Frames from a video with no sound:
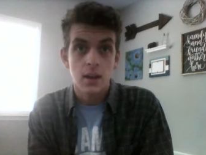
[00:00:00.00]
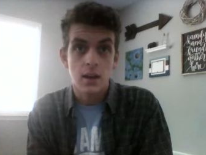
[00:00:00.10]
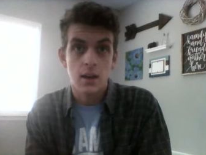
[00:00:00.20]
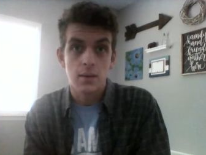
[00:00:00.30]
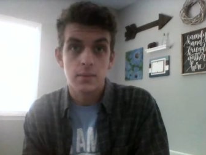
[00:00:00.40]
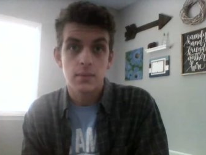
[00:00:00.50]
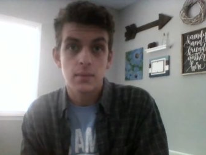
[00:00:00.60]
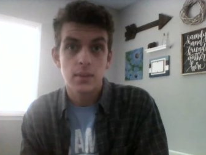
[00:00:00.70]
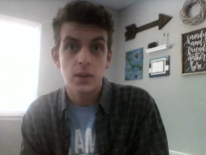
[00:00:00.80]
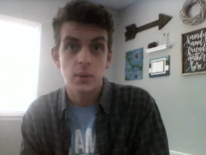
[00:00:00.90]
Um,
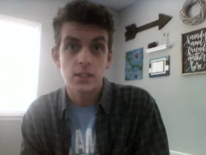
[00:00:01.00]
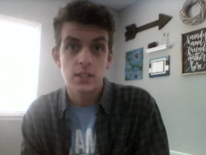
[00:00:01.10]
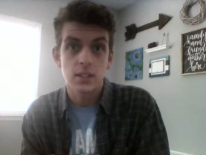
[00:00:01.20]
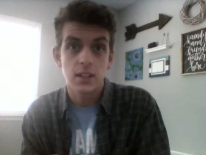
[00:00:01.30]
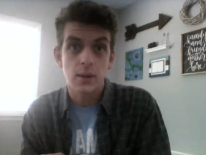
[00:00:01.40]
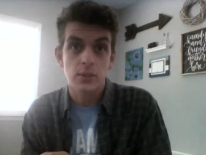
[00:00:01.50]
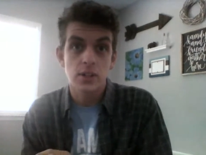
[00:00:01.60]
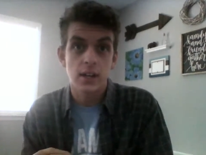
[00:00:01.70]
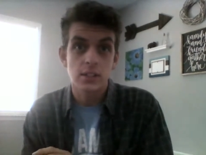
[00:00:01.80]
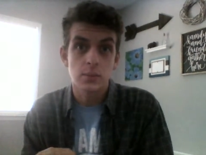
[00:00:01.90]
it wasn't that they were
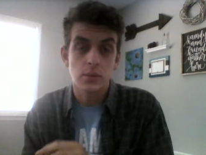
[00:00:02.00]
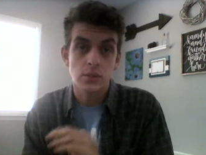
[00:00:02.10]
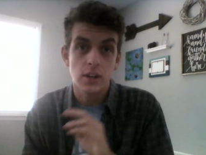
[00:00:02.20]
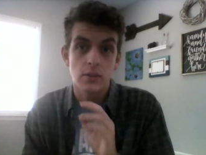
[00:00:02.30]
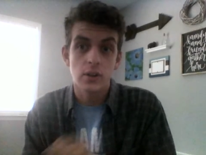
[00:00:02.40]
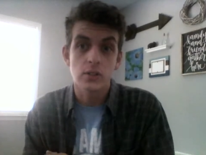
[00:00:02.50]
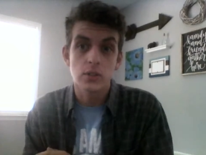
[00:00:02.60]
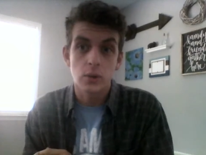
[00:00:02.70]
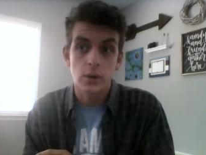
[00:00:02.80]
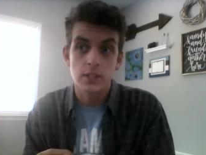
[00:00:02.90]
trying to portray real
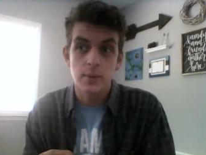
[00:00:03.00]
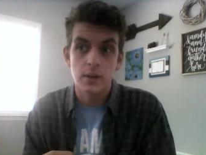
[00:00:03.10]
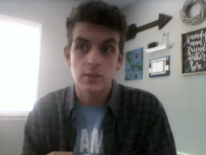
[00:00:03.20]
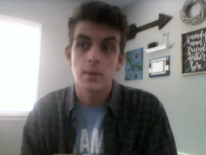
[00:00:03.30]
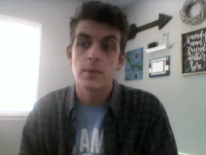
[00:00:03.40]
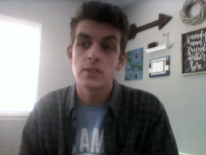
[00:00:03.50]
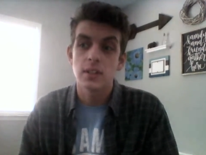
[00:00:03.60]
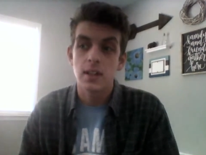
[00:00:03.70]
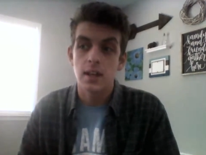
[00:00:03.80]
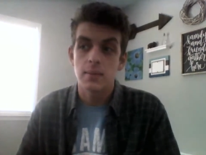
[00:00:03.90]
stories, but it was almost
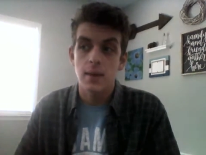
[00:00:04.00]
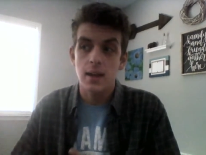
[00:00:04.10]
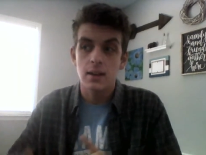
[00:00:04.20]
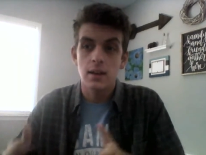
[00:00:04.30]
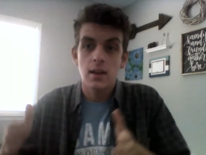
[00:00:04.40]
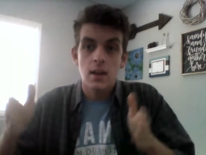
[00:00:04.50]
that they had made